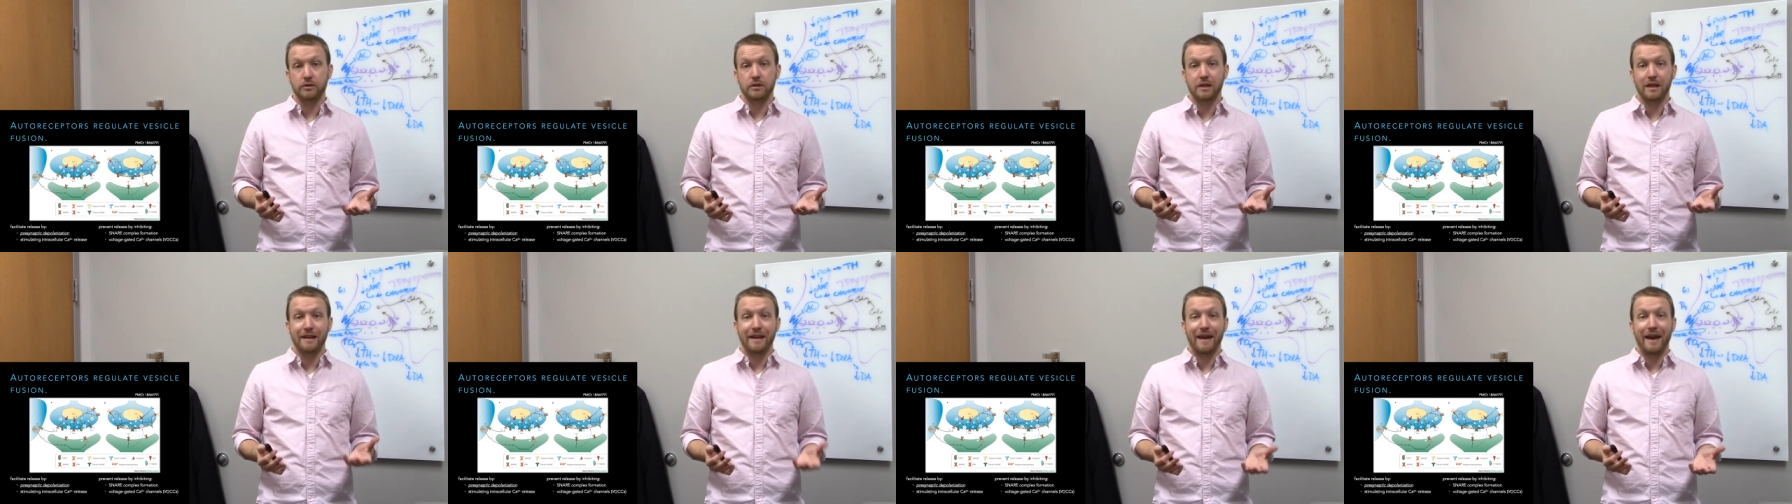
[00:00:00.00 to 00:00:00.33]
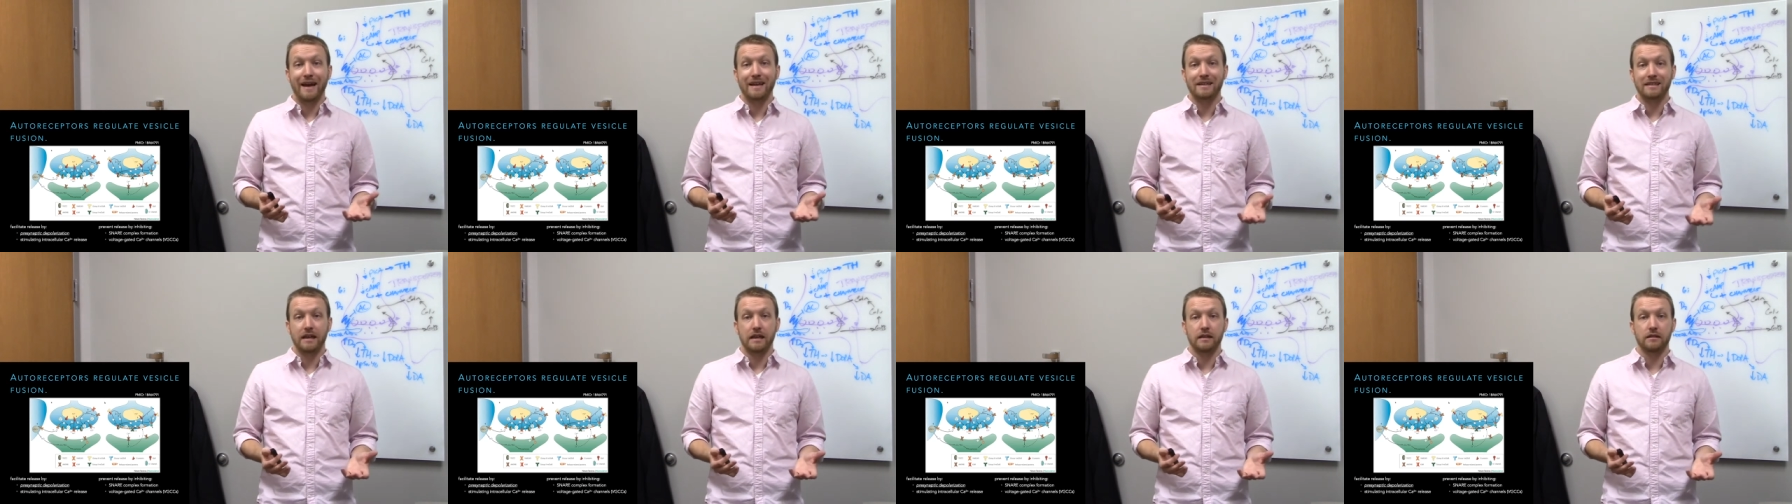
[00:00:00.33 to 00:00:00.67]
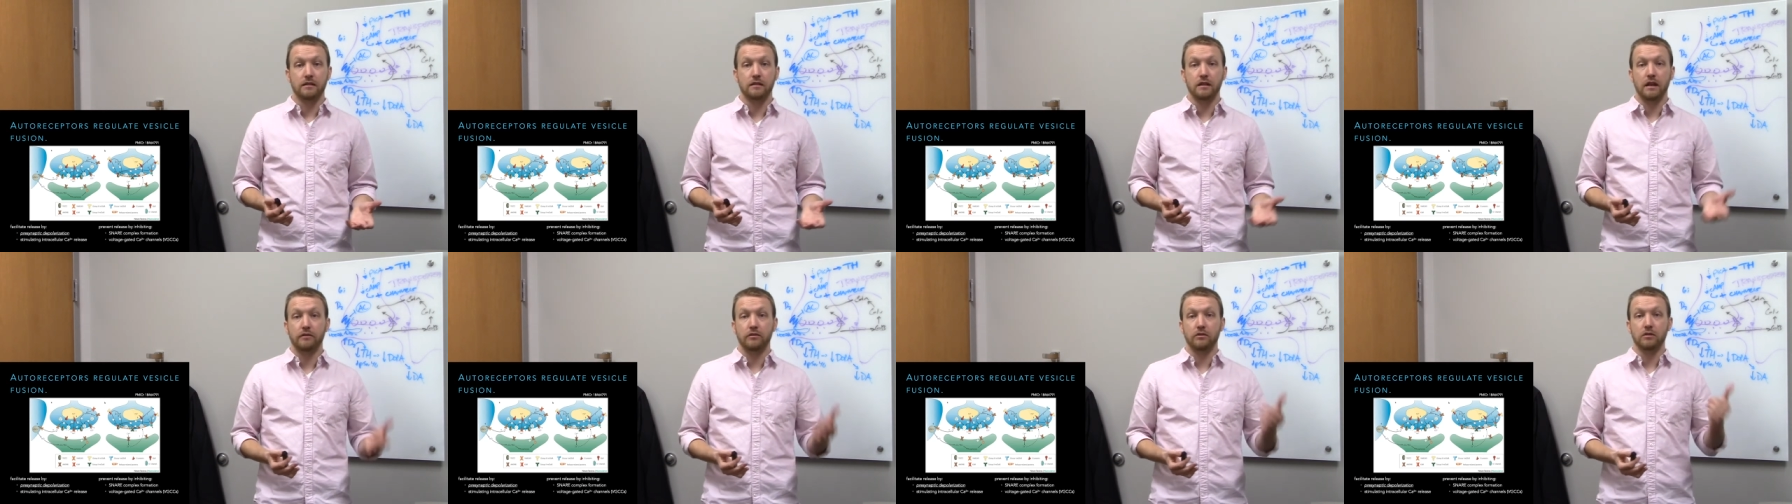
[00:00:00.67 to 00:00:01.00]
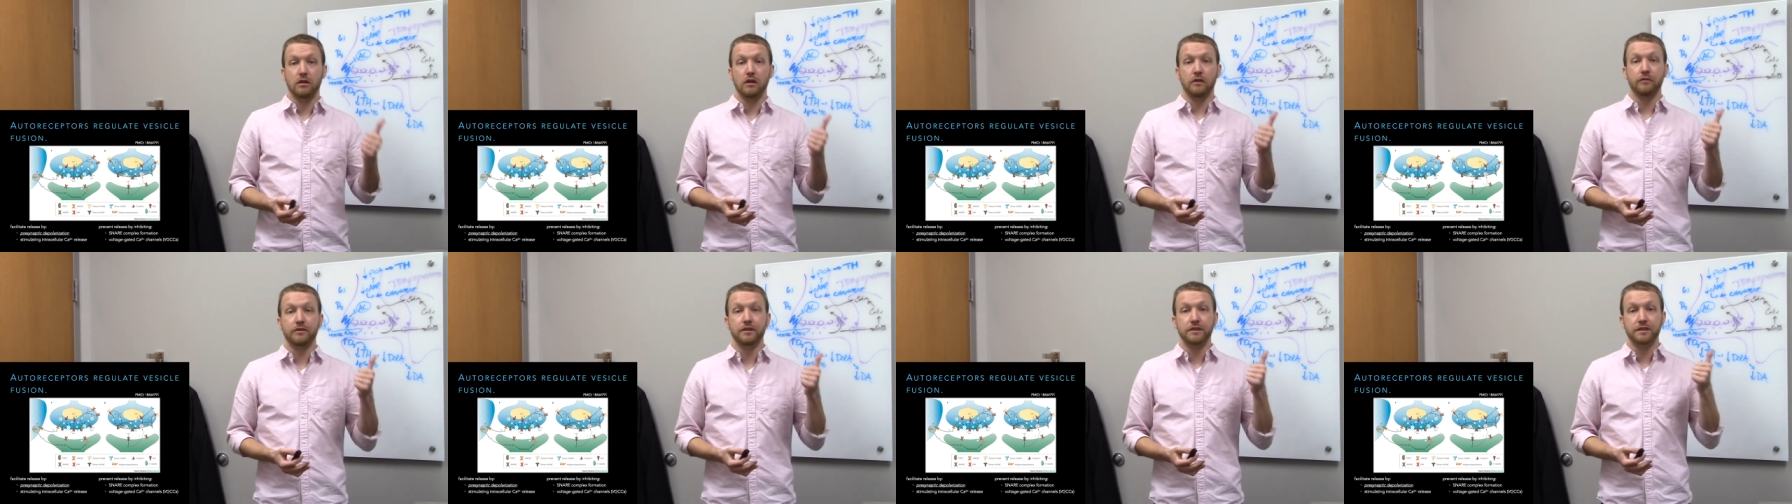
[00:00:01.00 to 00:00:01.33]
can act at the level
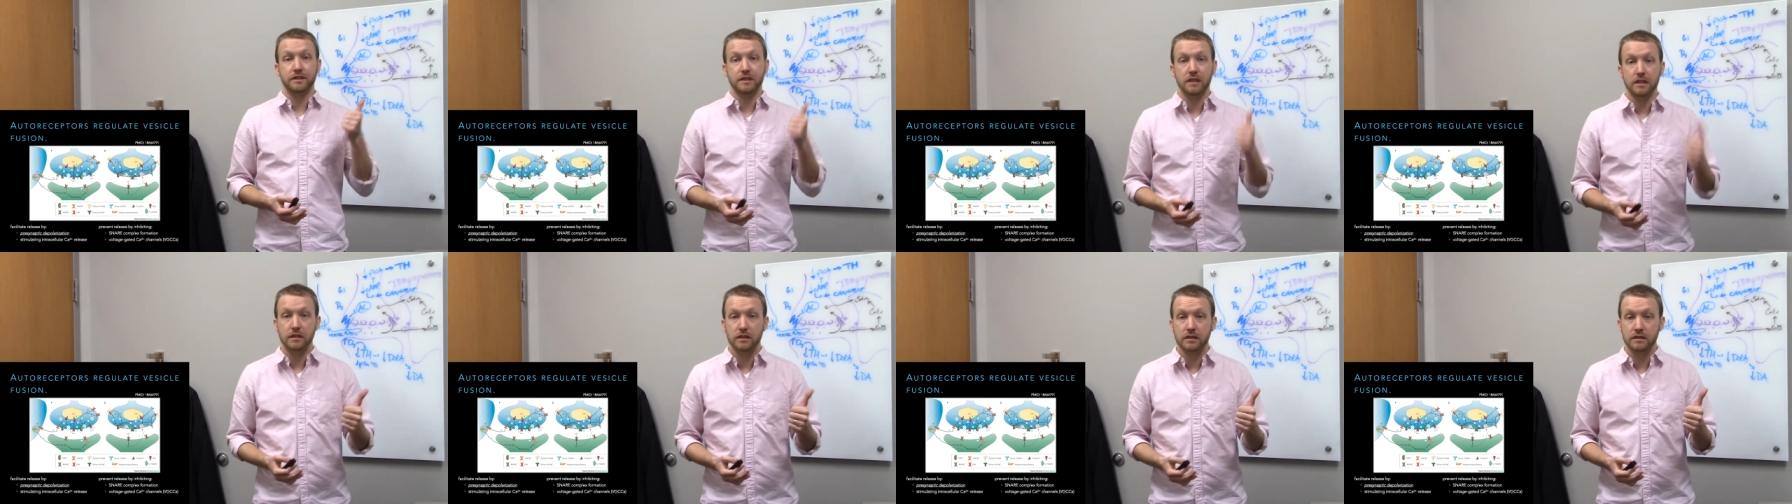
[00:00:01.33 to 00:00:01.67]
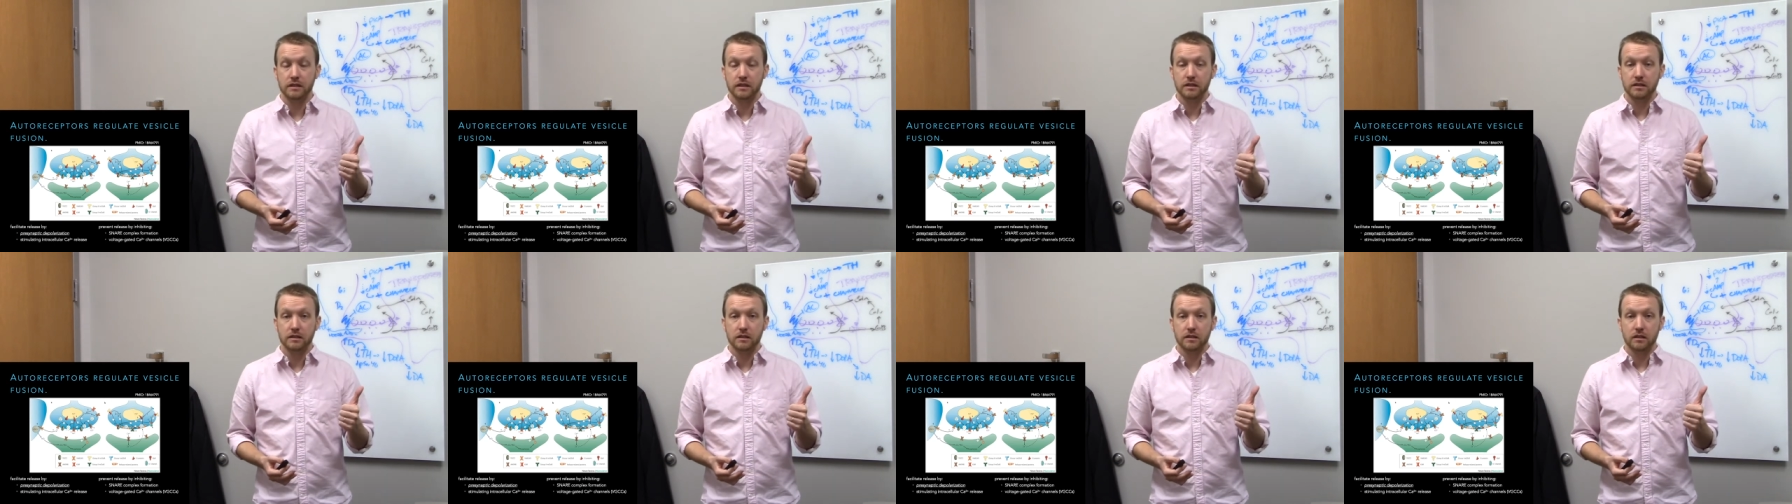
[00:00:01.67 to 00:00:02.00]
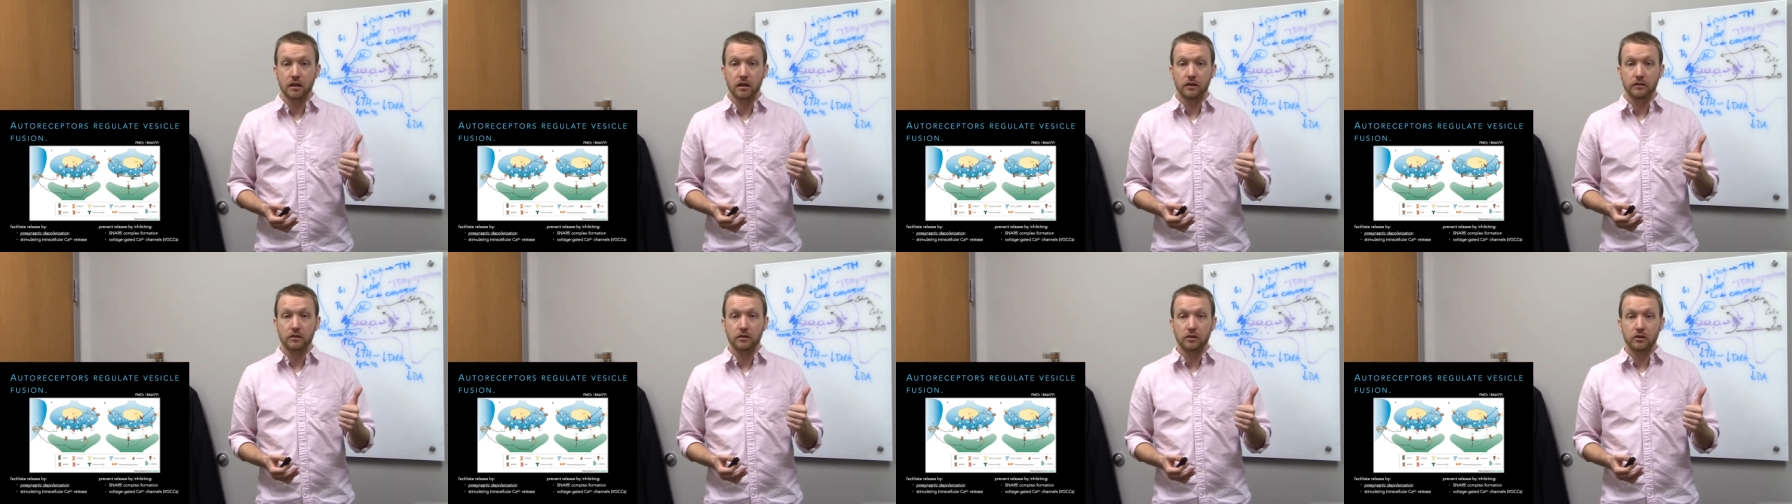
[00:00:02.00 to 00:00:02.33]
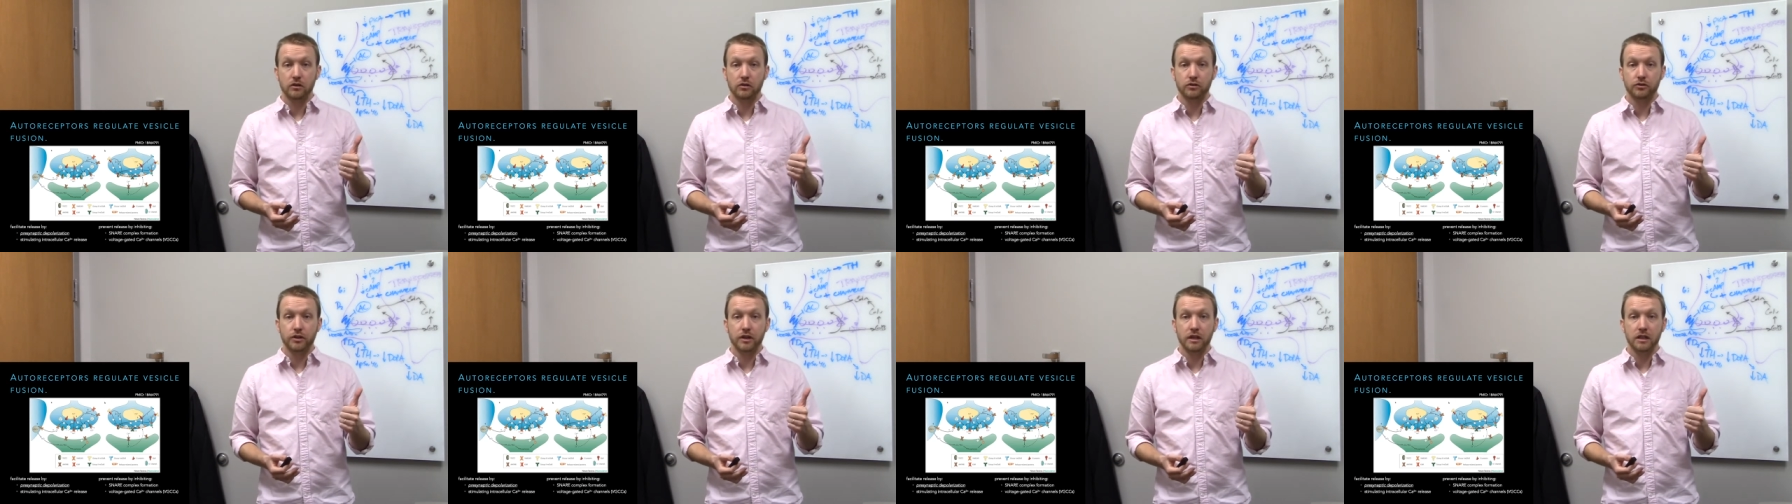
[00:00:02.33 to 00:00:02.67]
of the synthesis of the
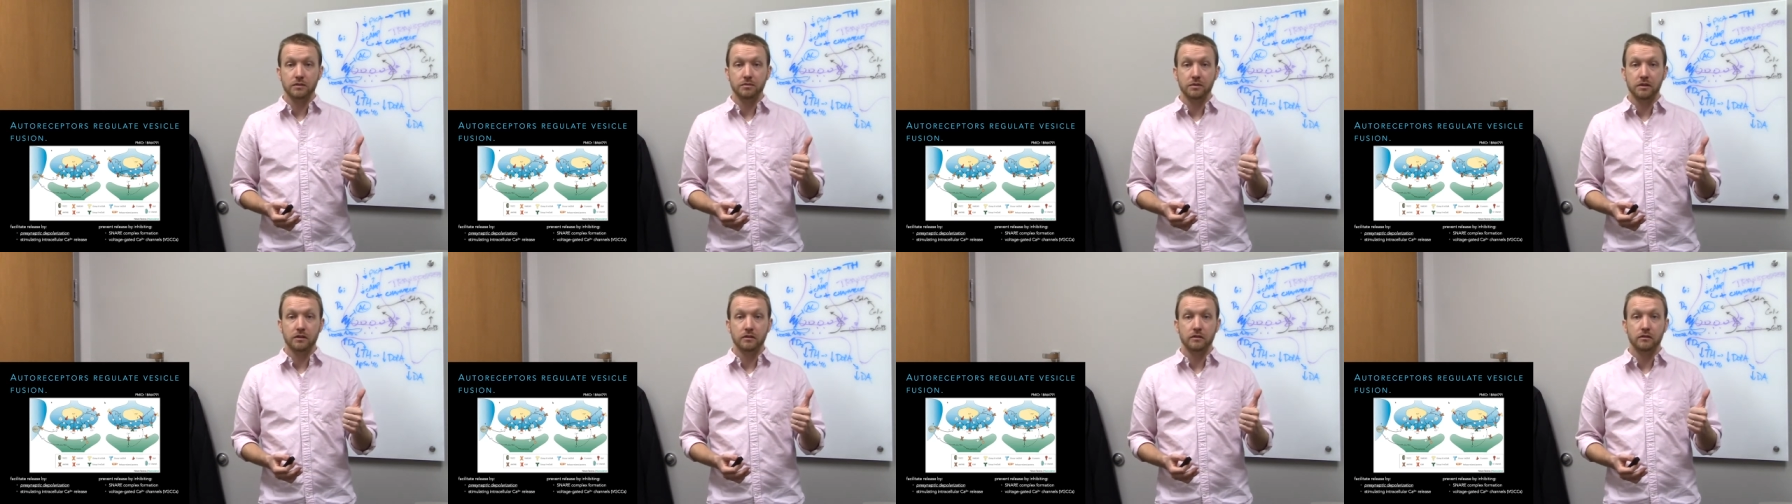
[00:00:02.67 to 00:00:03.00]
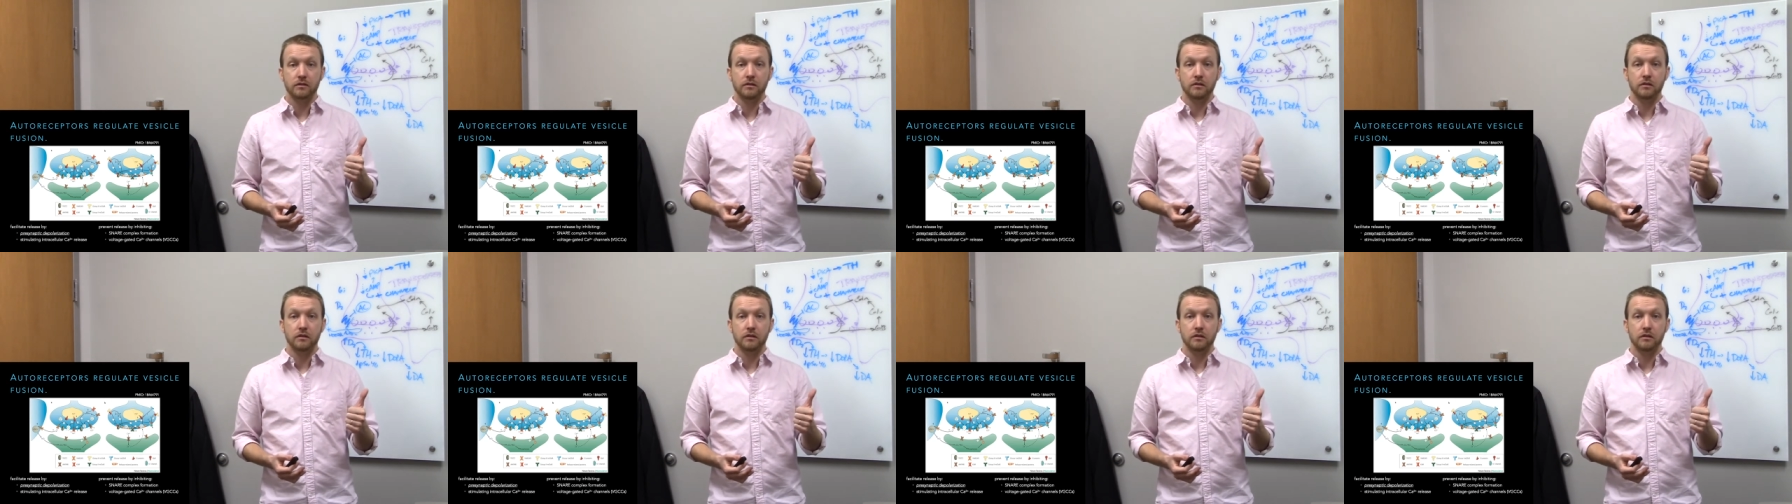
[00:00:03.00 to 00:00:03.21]
neurotransmitter,